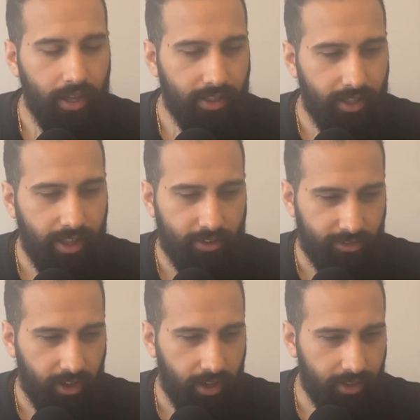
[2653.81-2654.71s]
The next
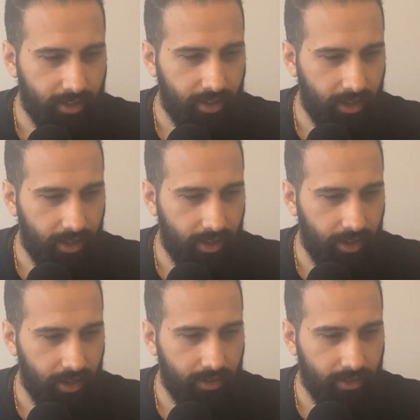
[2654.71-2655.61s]
line
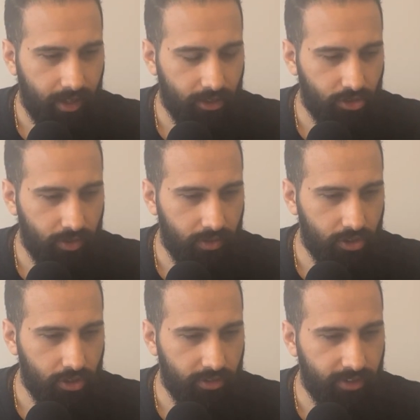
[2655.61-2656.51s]
here that Sri
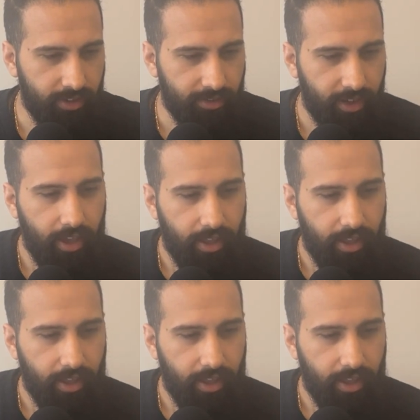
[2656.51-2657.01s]
Krishna says,